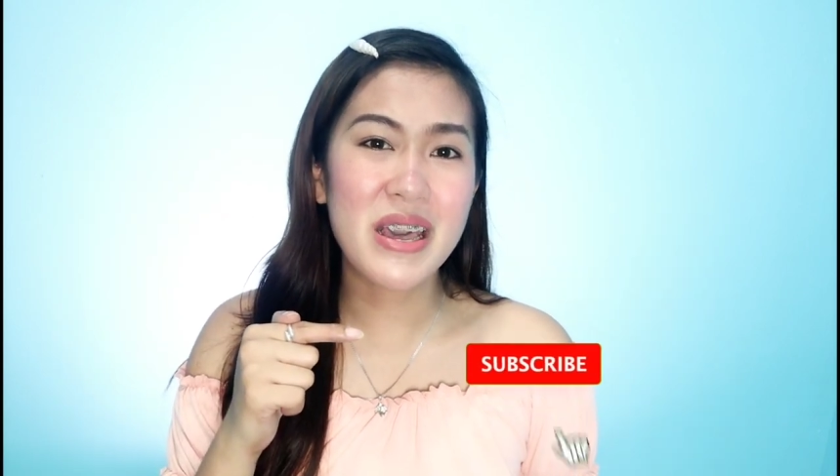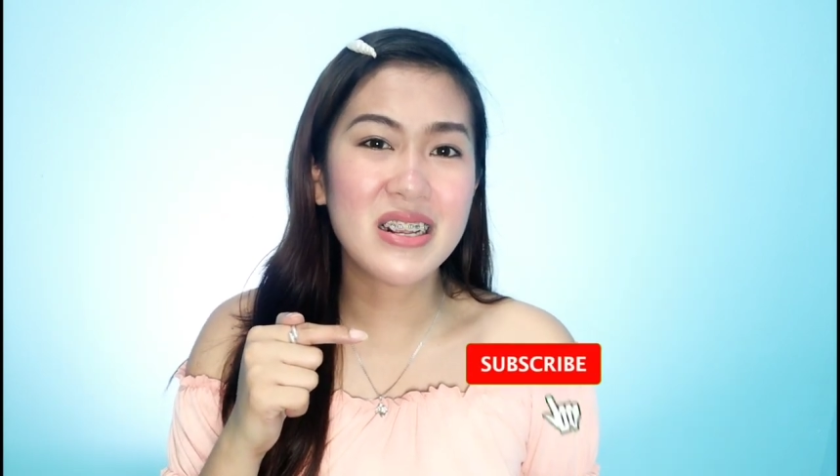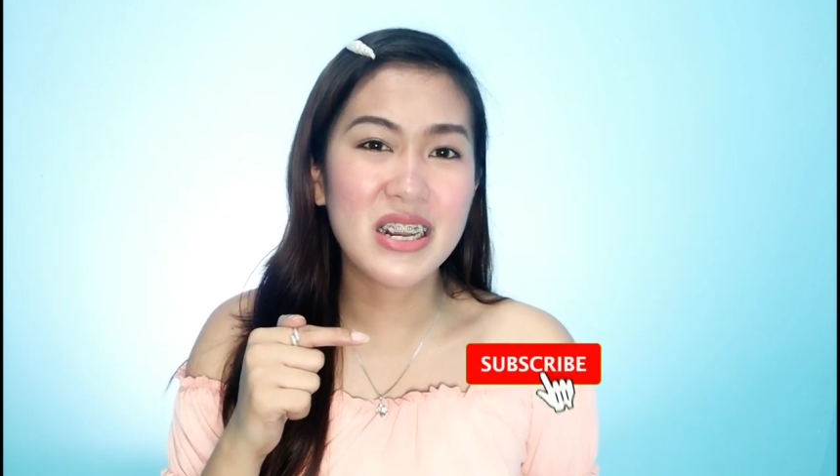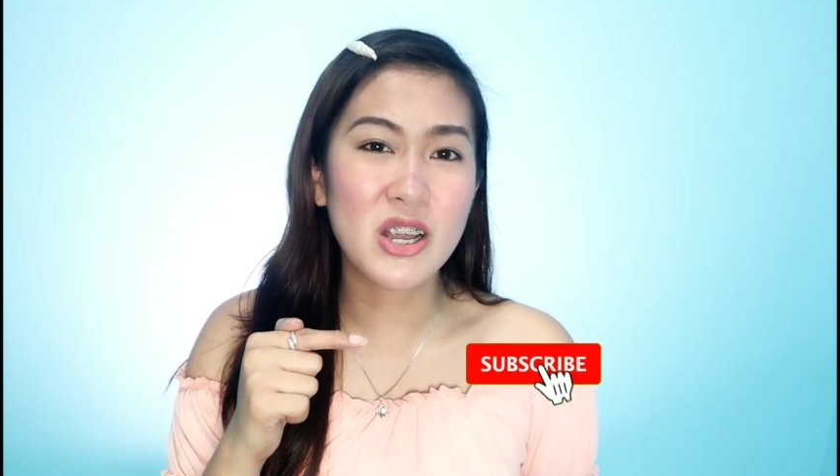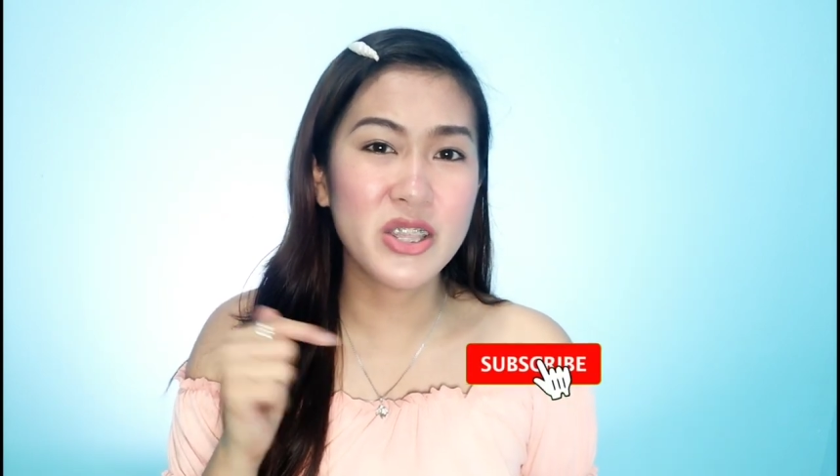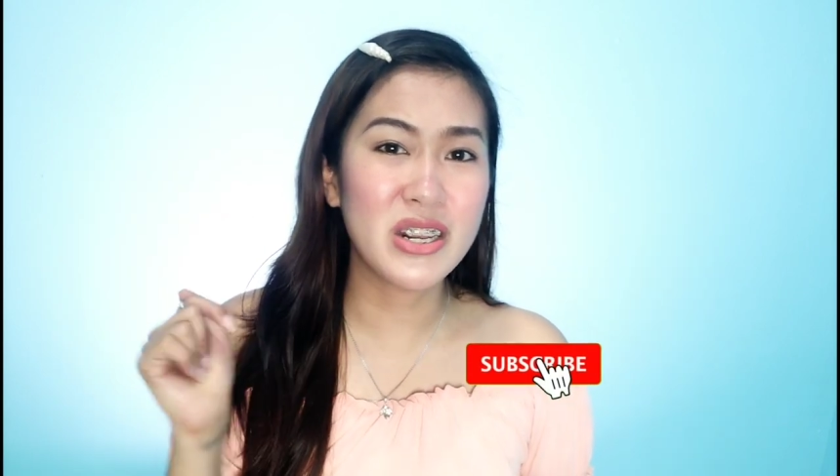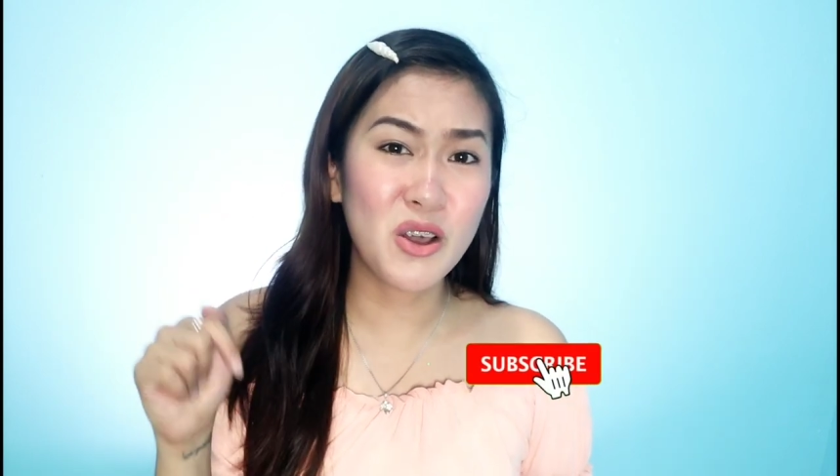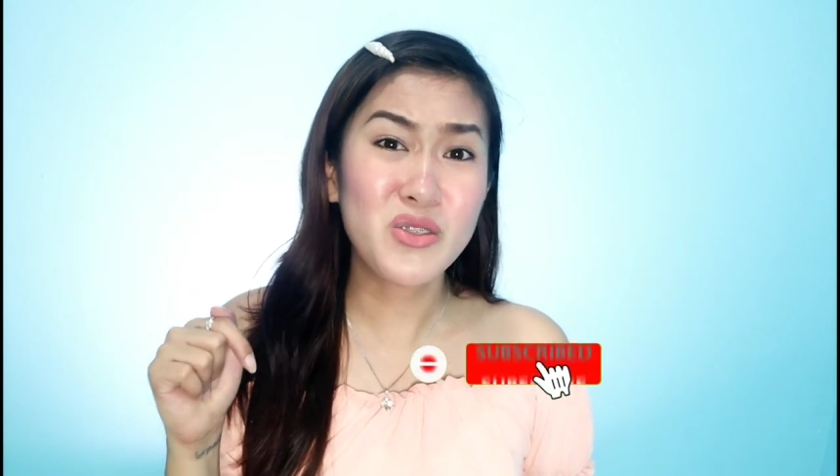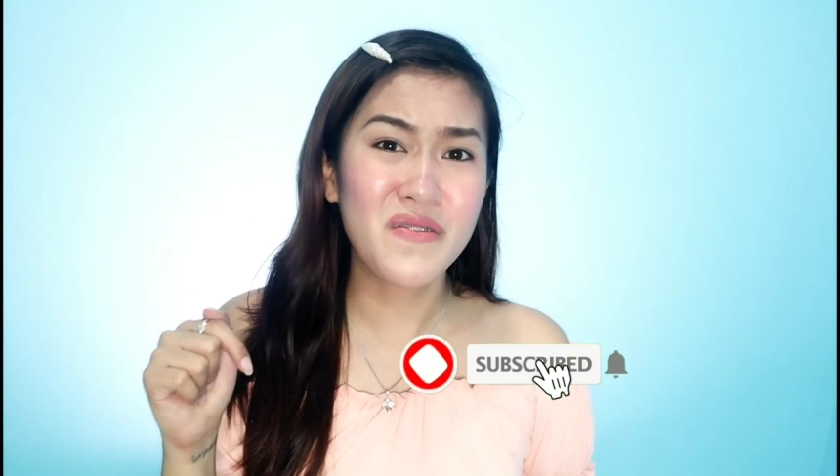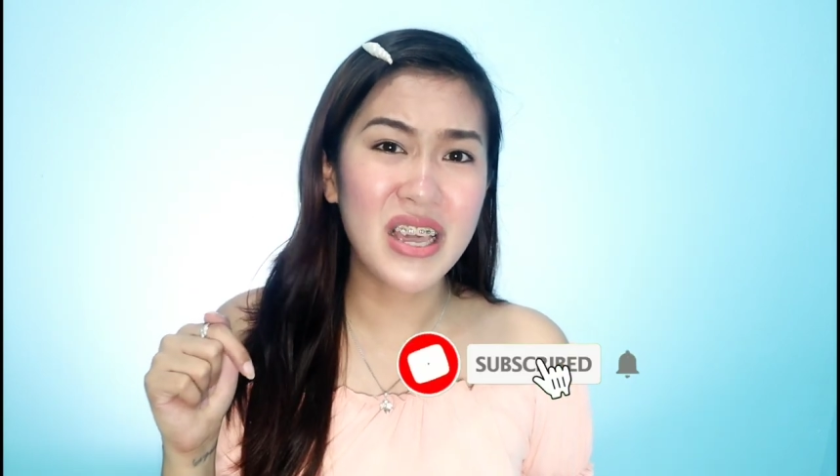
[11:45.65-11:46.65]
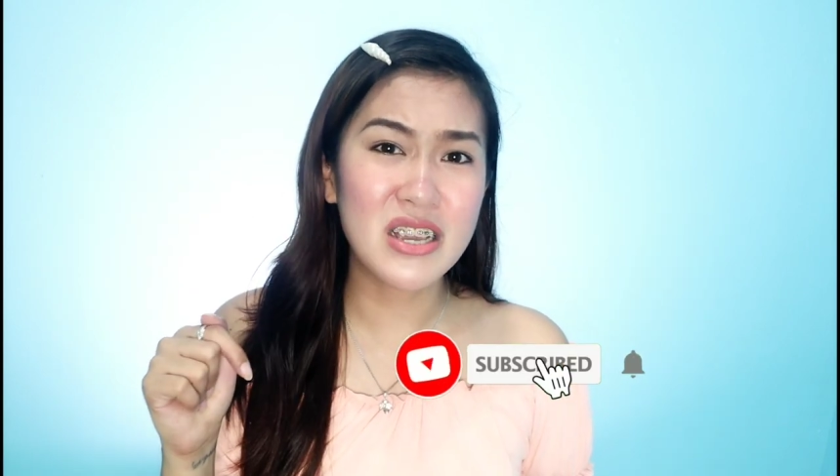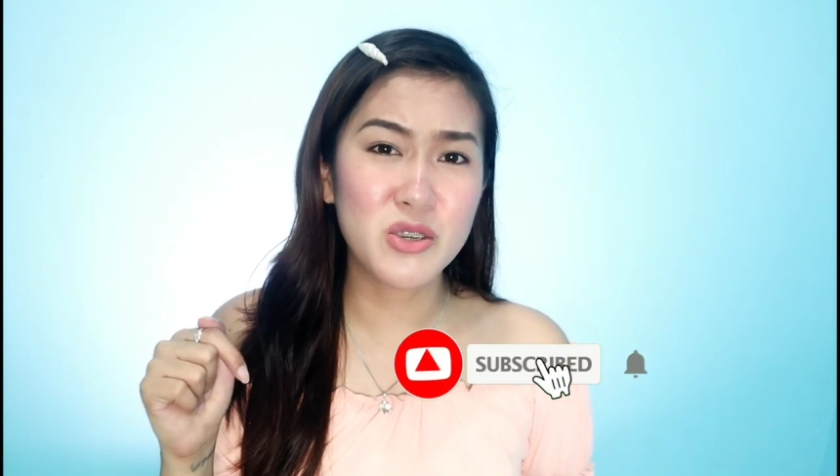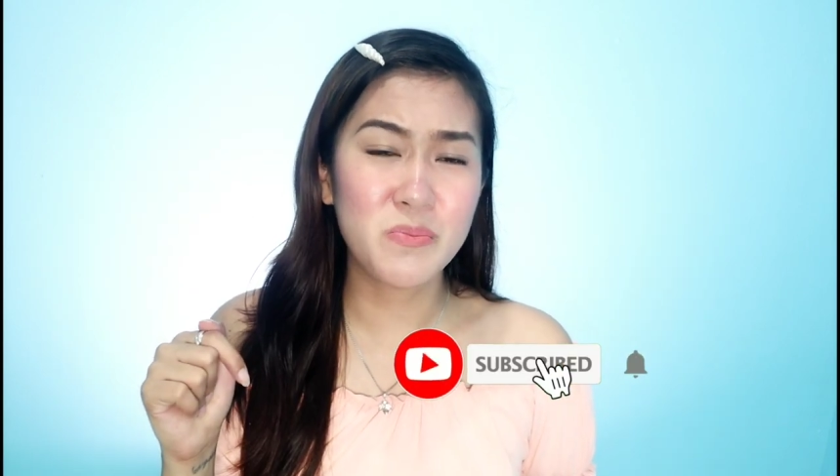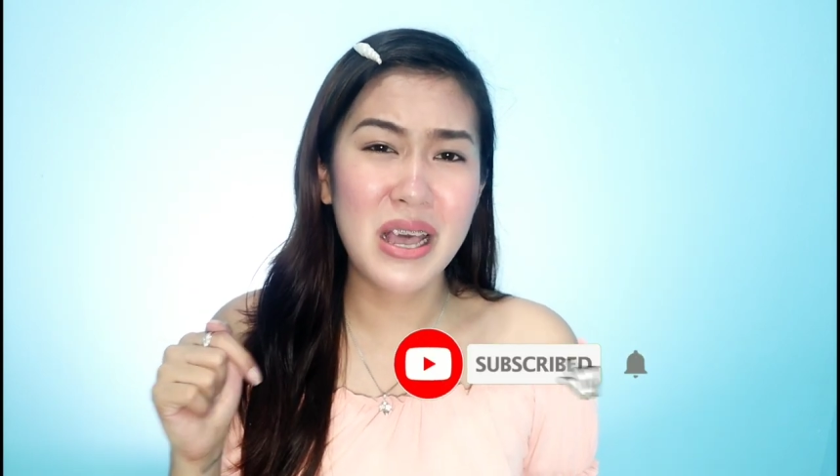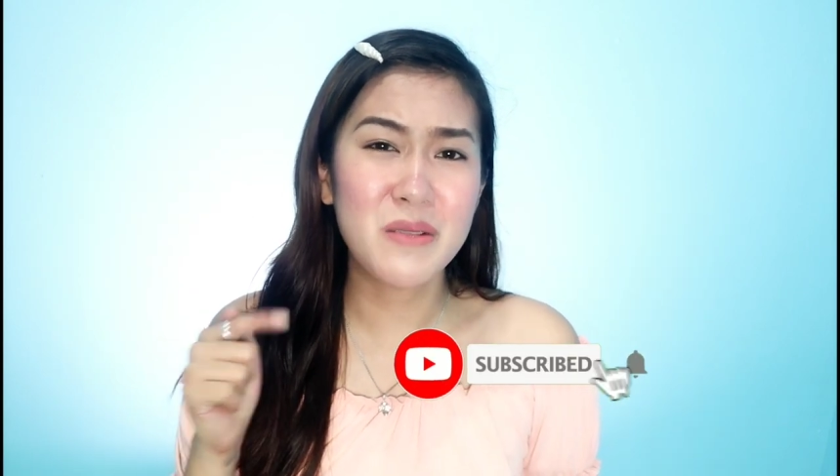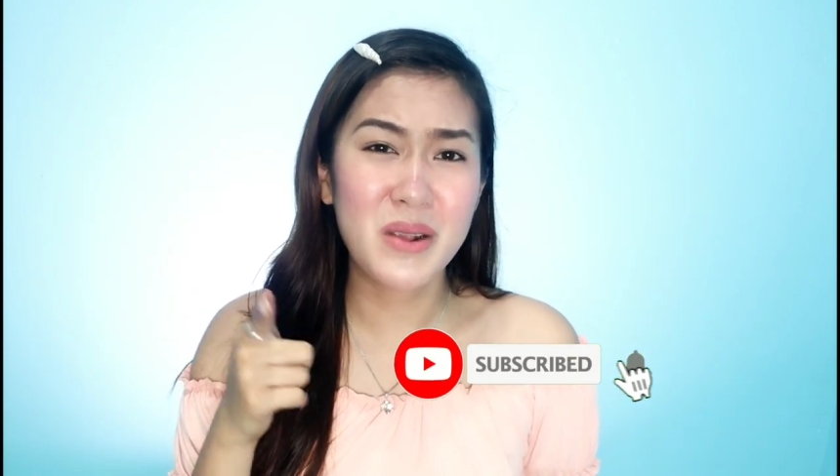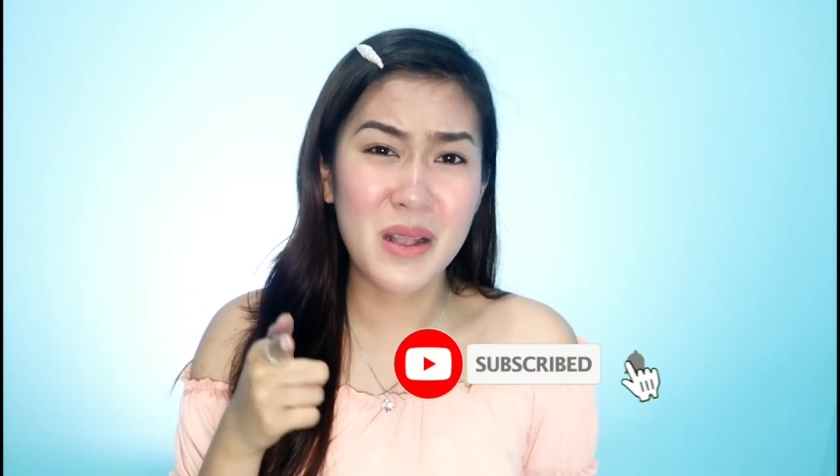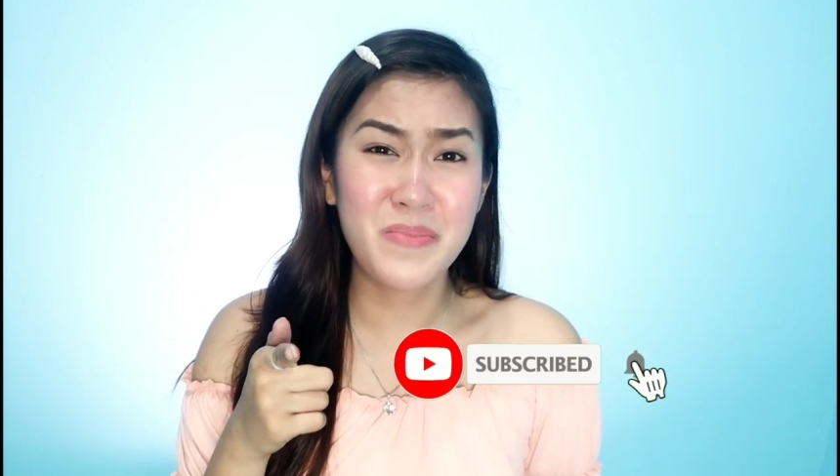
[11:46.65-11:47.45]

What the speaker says: And click on the notification bell para